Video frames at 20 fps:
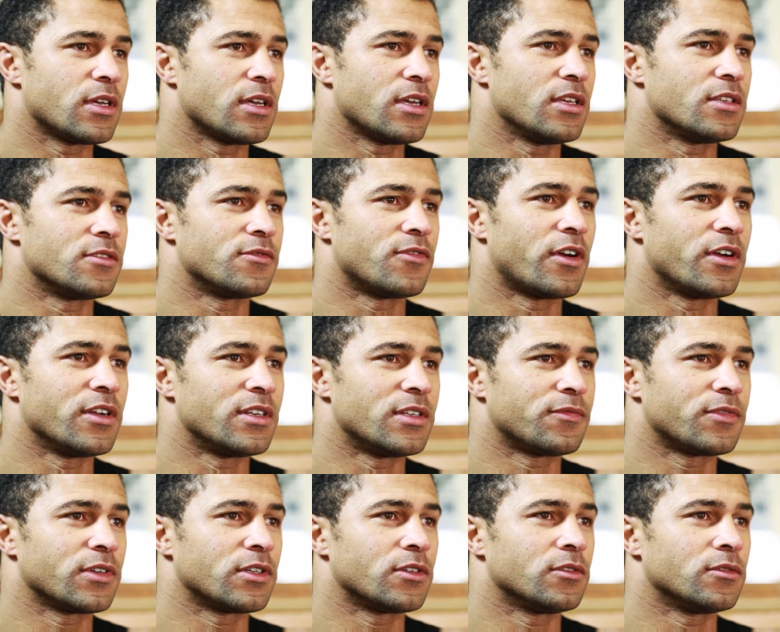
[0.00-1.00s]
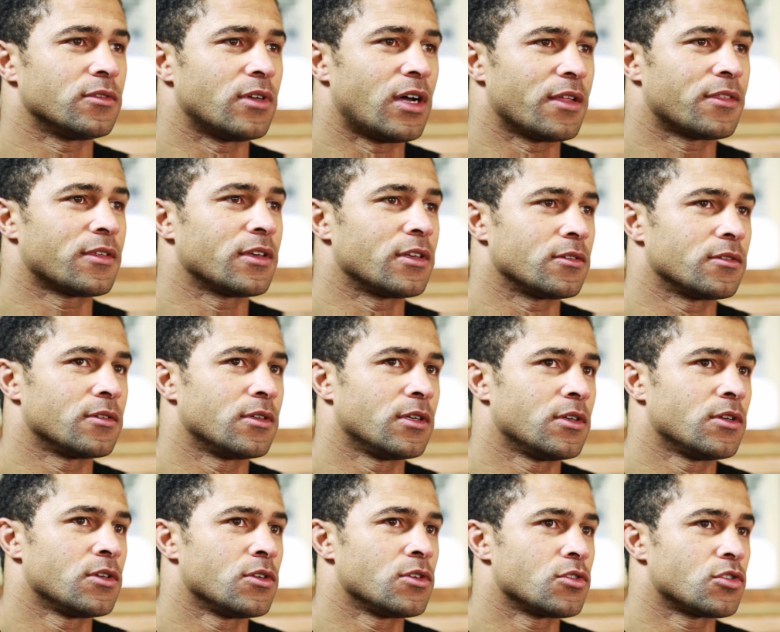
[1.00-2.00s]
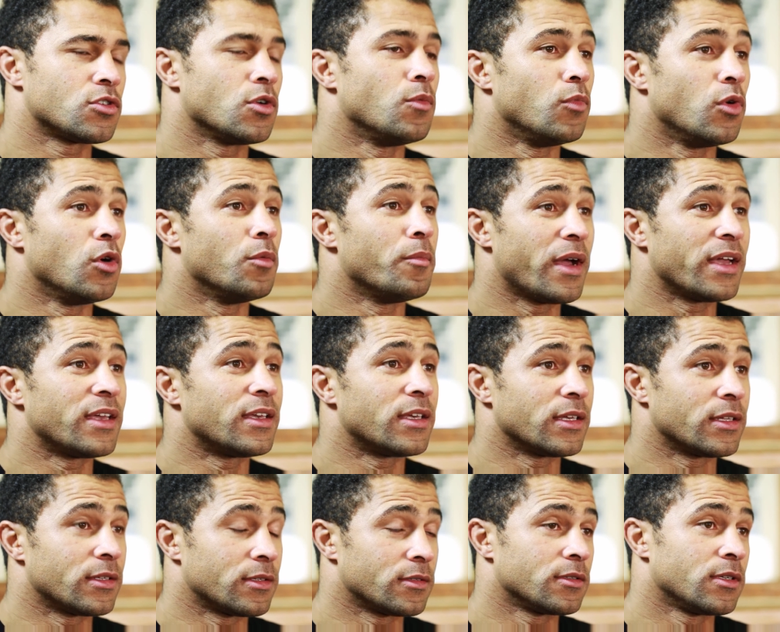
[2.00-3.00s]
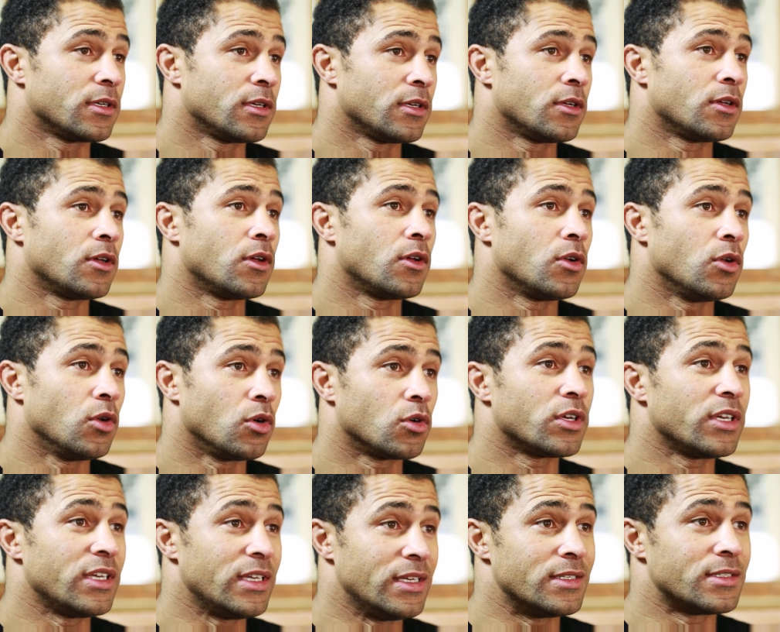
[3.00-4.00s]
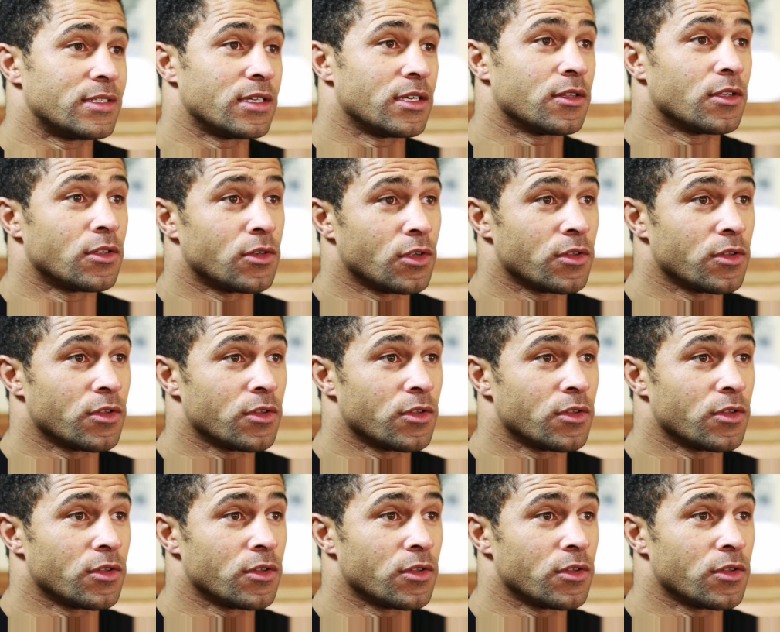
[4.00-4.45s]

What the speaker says: is very difficult. I think some will make it look easier than